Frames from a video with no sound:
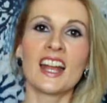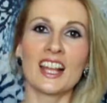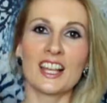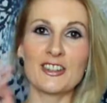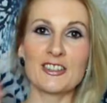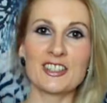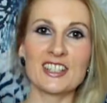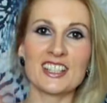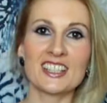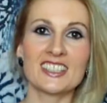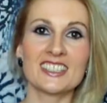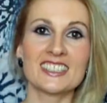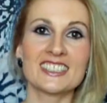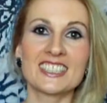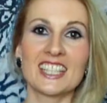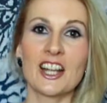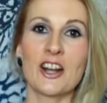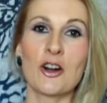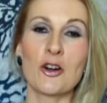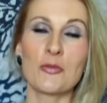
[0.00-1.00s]
Hello girls,
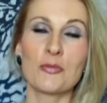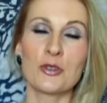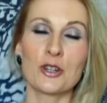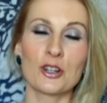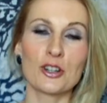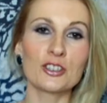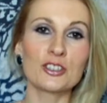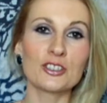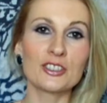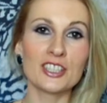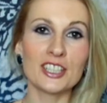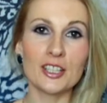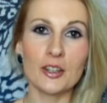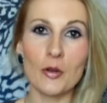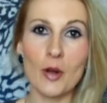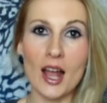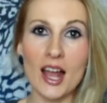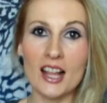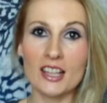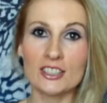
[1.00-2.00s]
I hope you're all
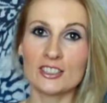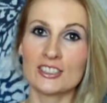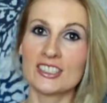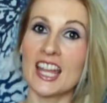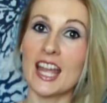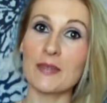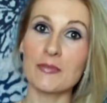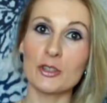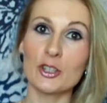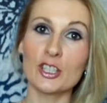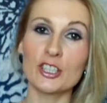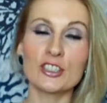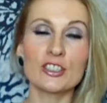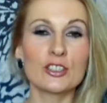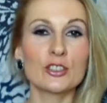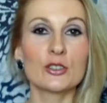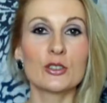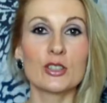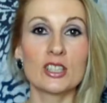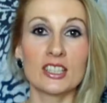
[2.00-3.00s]
doing well. Today I'm
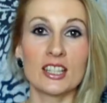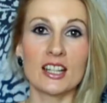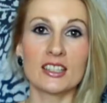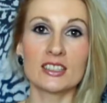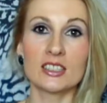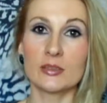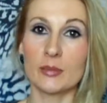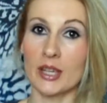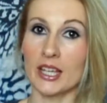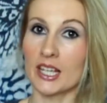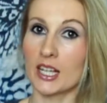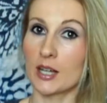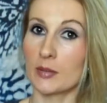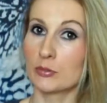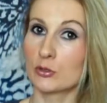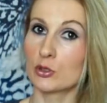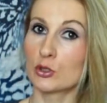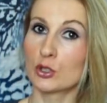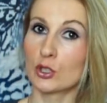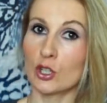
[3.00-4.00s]
going to do another
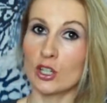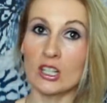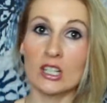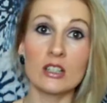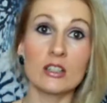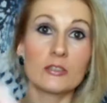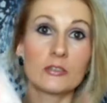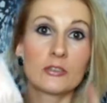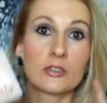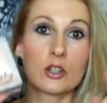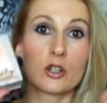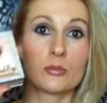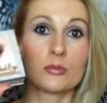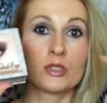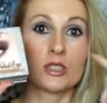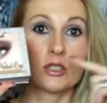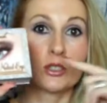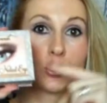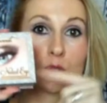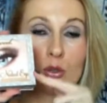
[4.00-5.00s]
makeup tutorial
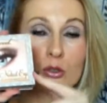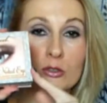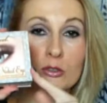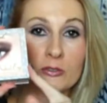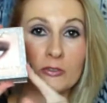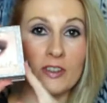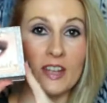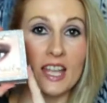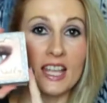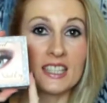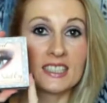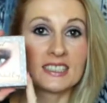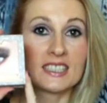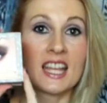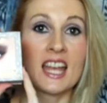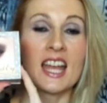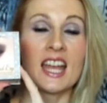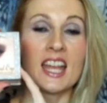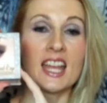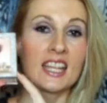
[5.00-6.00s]
from the Too
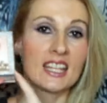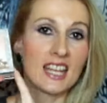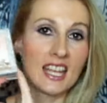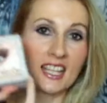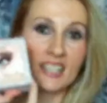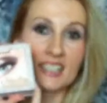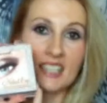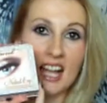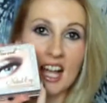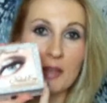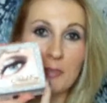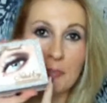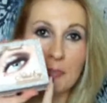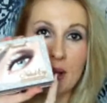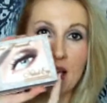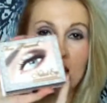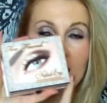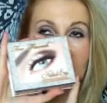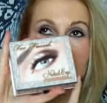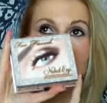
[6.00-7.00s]
Faced Naked Eye
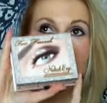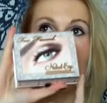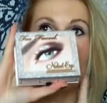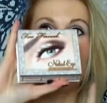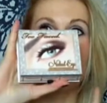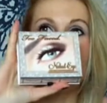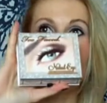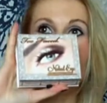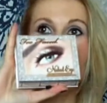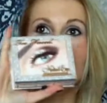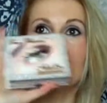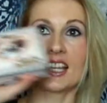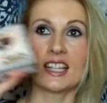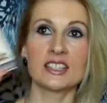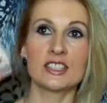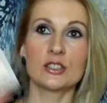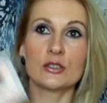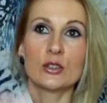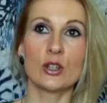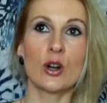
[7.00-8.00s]
palette. And
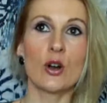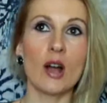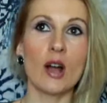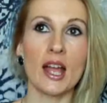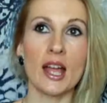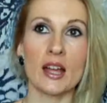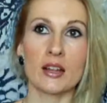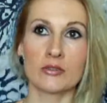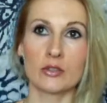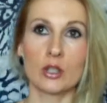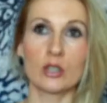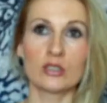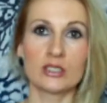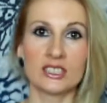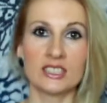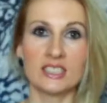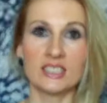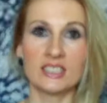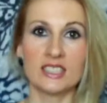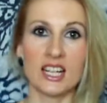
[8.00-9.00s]
as you know, I have
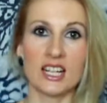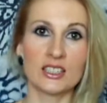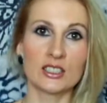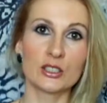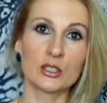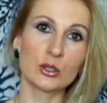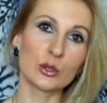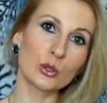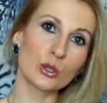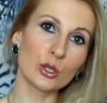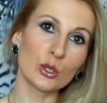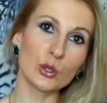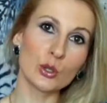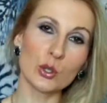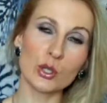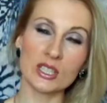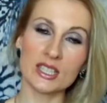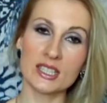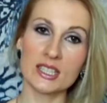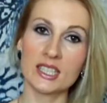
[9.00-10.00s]
already done two
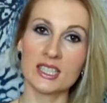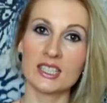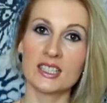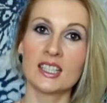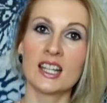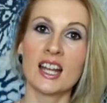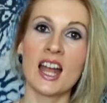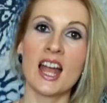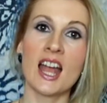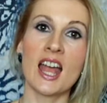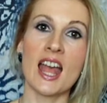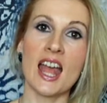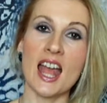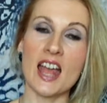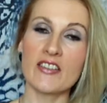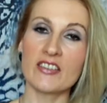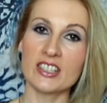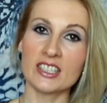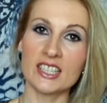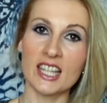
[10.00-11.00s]
looks, the
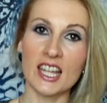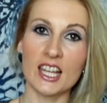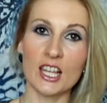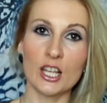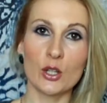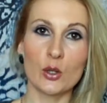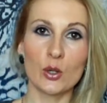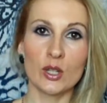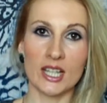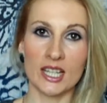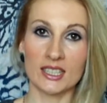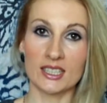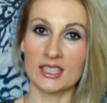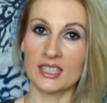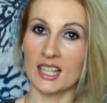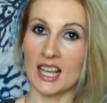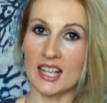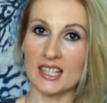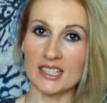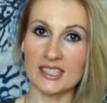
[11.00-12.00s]
everyday look and
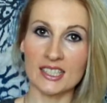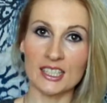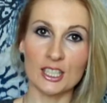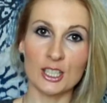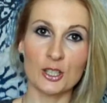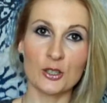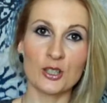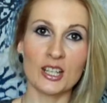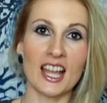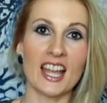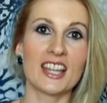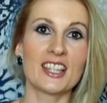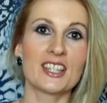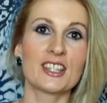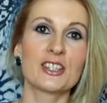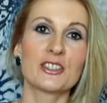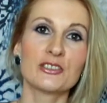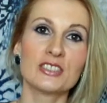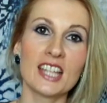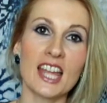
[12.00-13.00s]
the classic look,
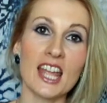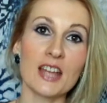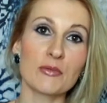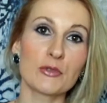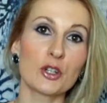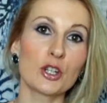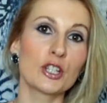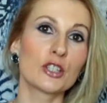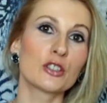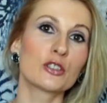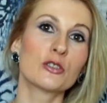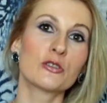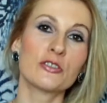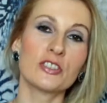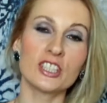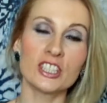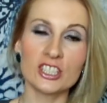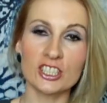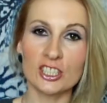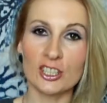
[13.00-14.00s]
and today I'm going to
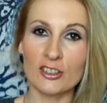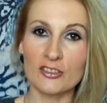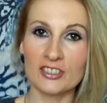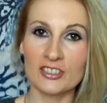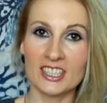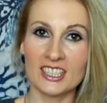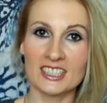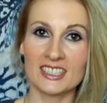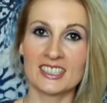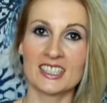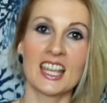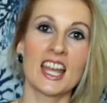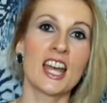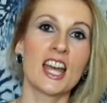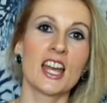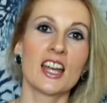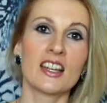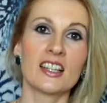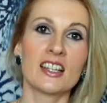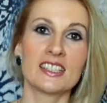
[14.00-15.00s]
finish off this
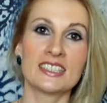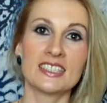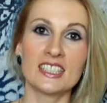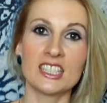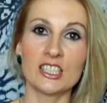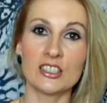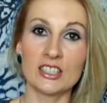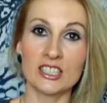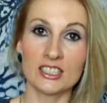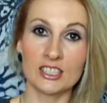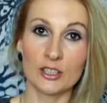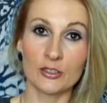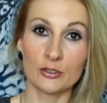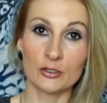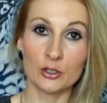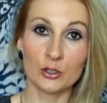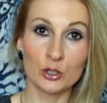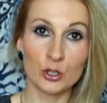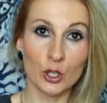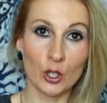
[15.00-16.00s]
series
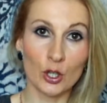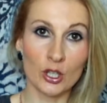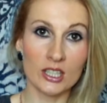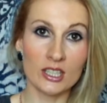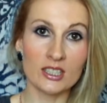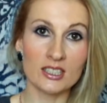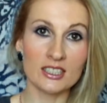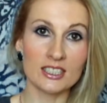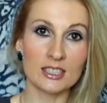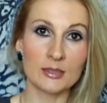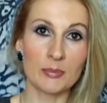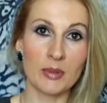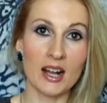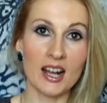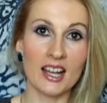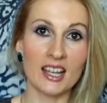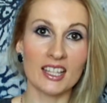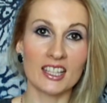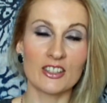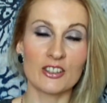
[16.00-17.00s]
of tutorials
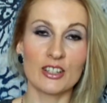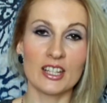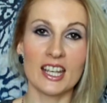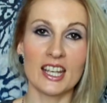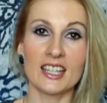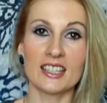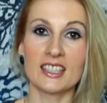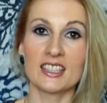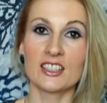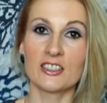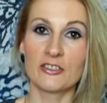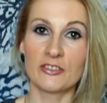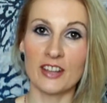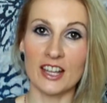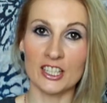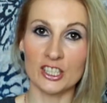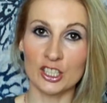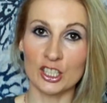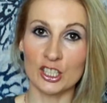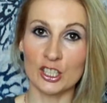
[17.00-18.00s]
by creating a
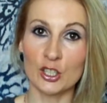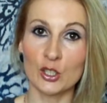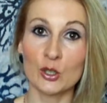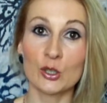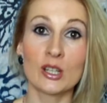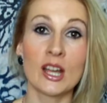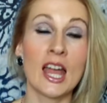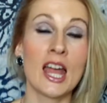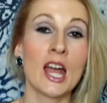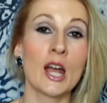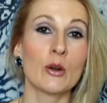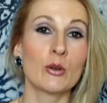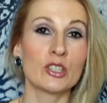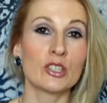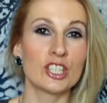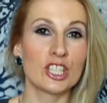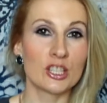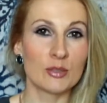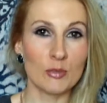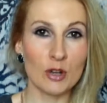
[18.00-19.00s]
fashion look,
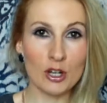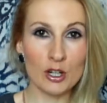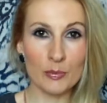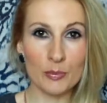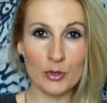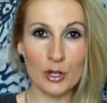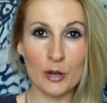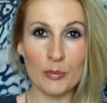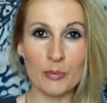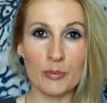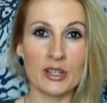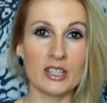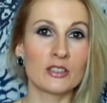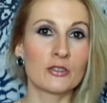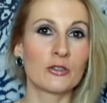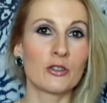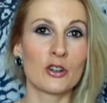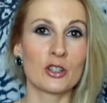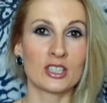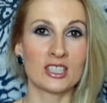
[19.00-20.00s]
which is more
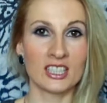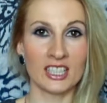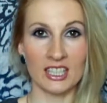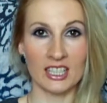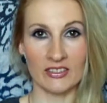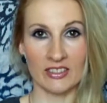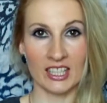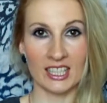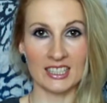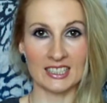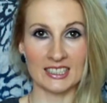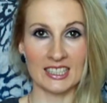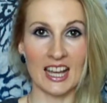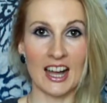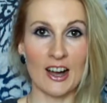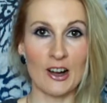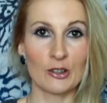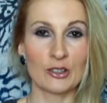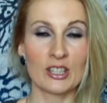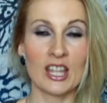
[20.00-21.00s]
appropriate for the evenings
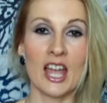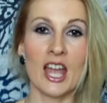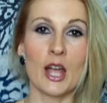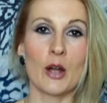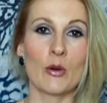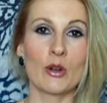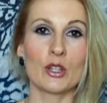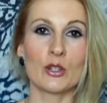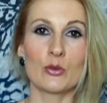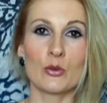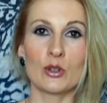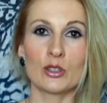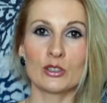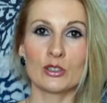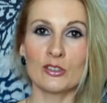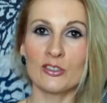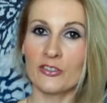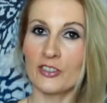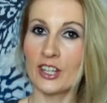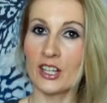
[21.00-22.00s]
out when you
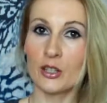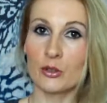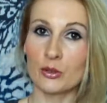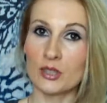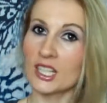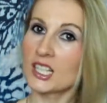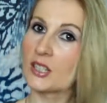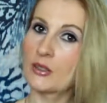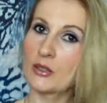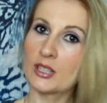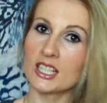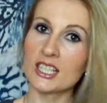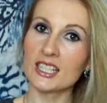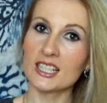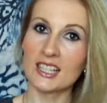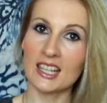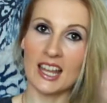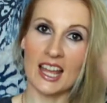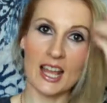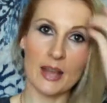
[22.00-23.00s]
want to feel really,
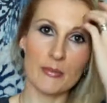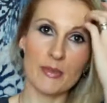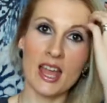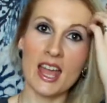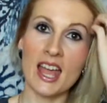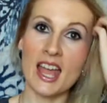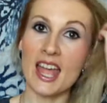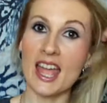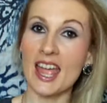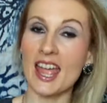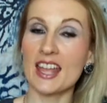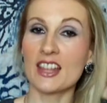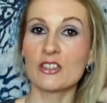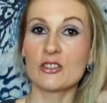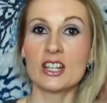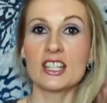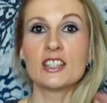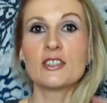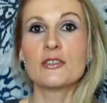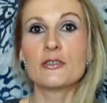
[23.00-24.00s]
really glam
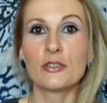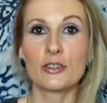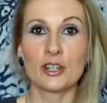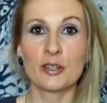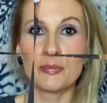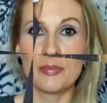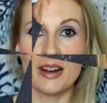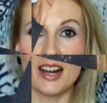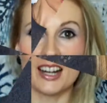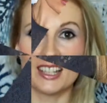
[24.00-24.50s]
and ready for a